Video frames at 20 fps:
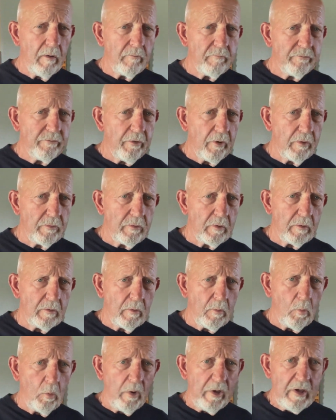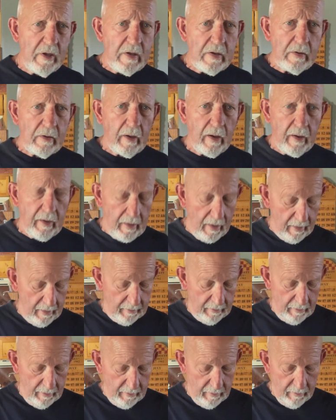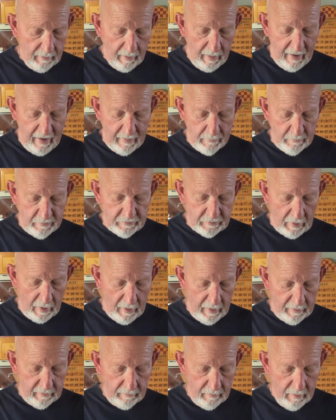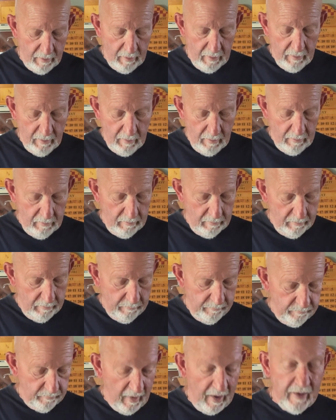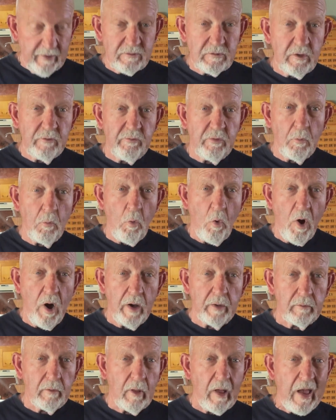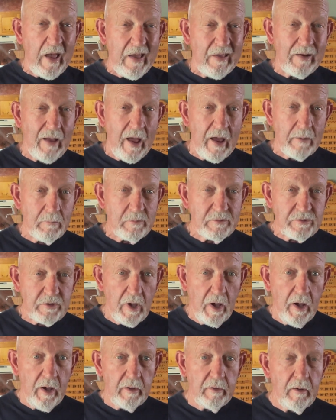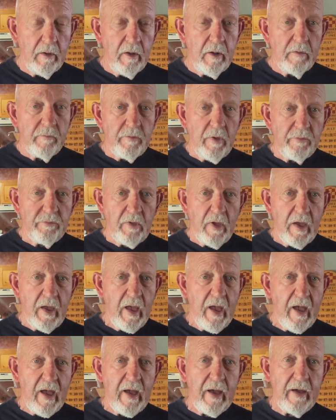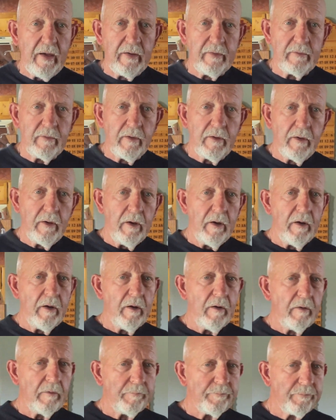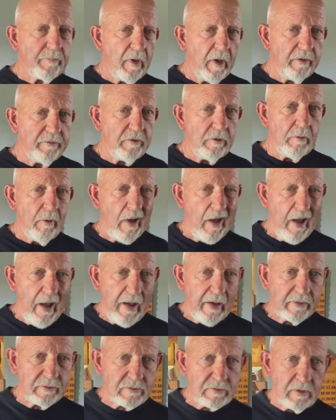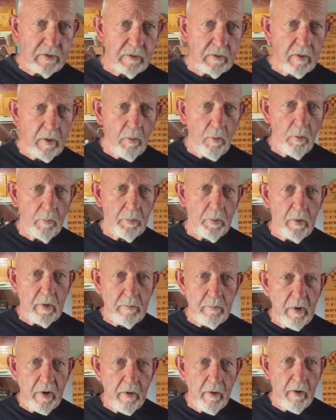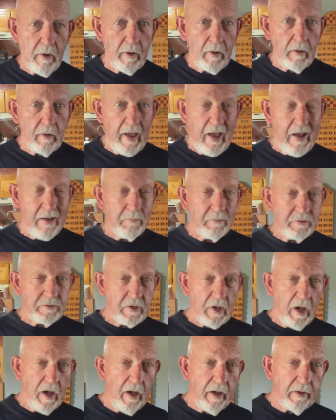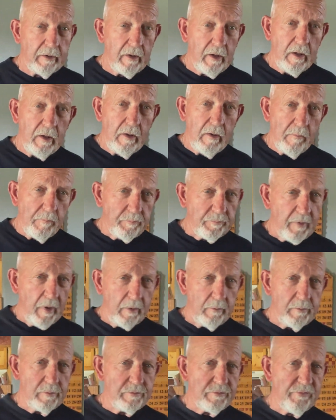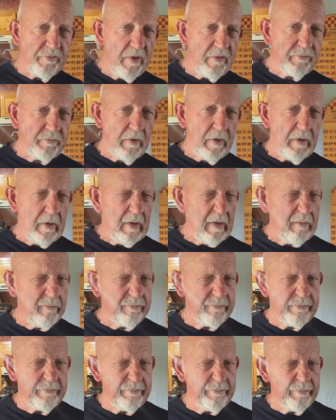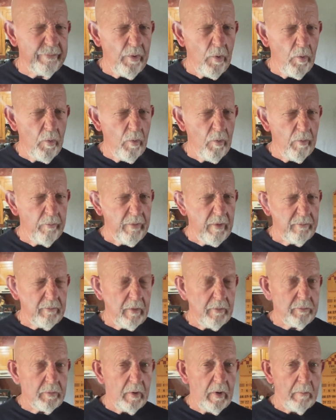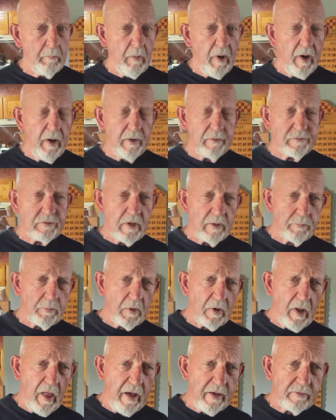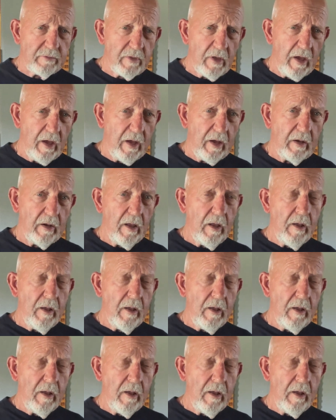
further in the week. I got Amazon, actually from WATL and Amazon, that they had a new axe that they were premiering on Amazon. It was 54, 53 bucks, something like that,